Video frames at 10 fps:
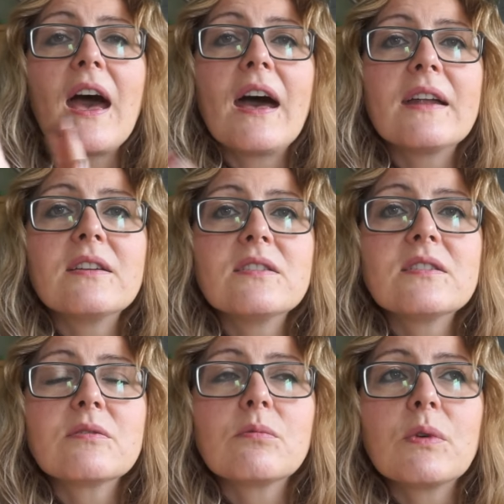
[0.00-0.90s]

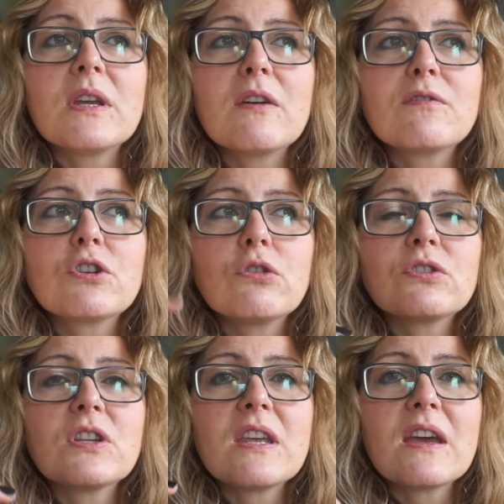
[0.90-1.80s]
and we have
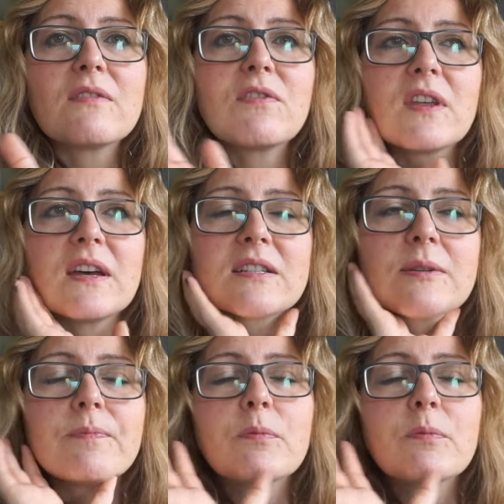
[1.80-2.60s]
chosen the yarn for that,